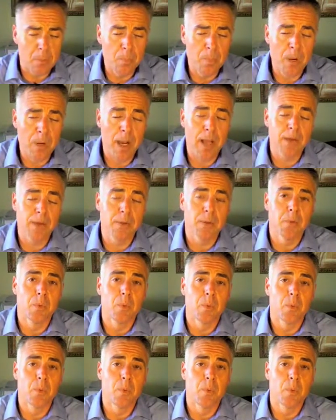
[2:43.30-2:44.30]
But
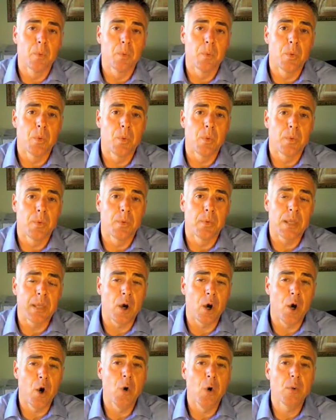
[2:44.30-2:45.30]
the
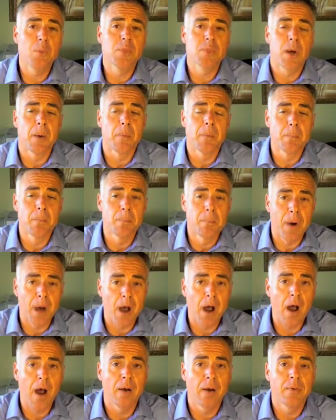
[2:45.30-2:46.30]
homes
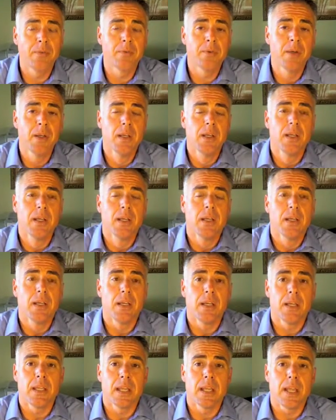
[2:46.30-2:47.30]
above
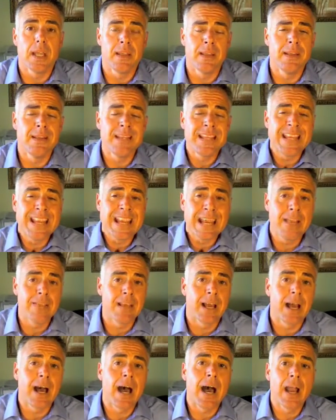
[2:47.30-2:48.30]
in
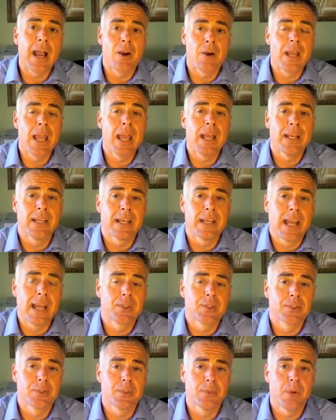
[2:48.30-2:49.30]
the higher end, and
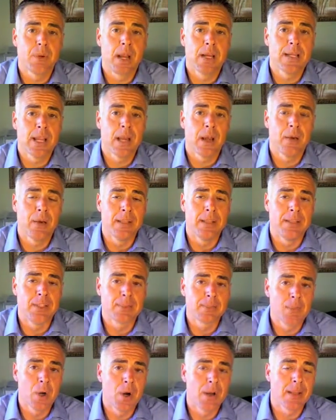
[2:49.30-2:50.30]
actually right now in
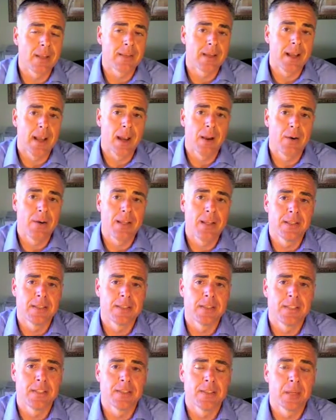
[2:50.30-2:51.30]
this market, the higher end
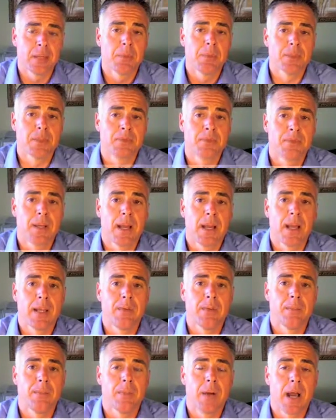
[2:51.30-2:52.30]
is almost
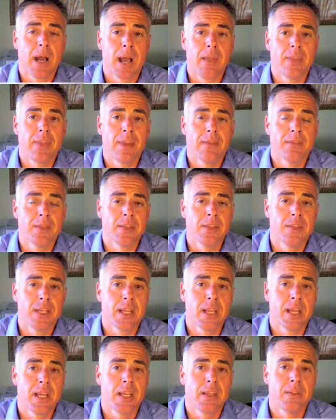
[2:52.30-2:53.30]
defined by the
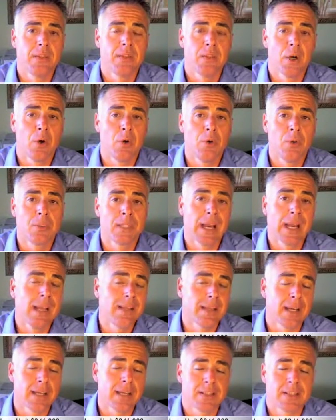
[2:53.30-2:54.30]
FHA loan
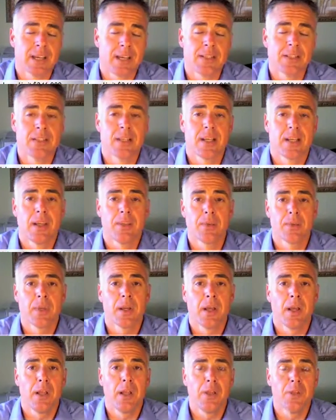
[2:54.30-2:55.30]
guidelines. And that's
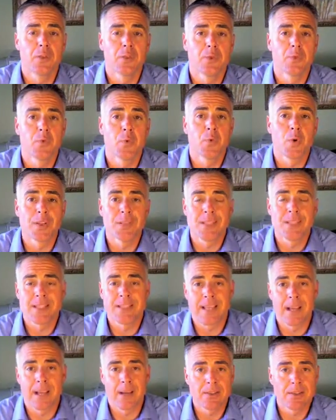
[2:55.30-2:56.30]

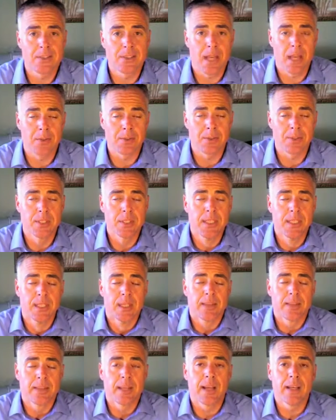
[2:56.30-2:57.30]
$346,000.
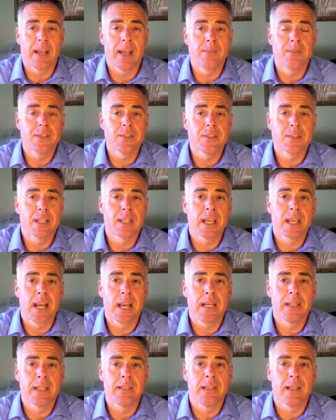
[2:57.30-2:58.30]
That FHA
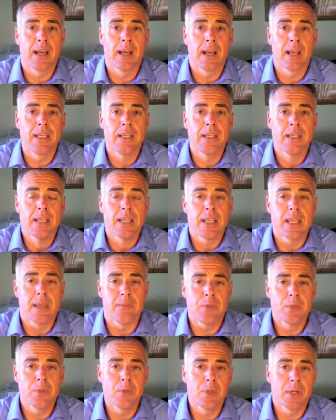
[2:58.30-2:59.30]
guideline,
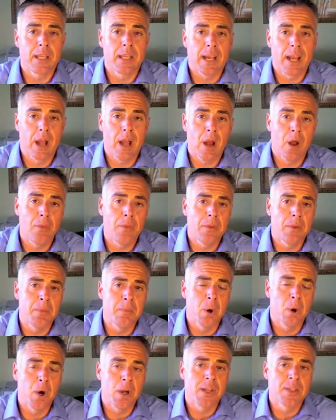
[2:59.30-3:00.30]
if you look at how the
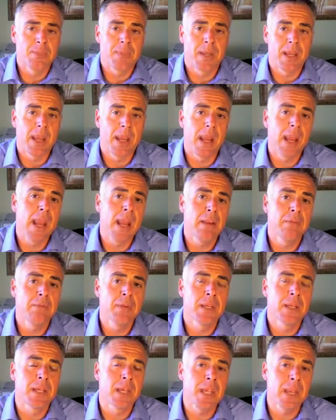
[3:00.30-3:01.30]
market's behaving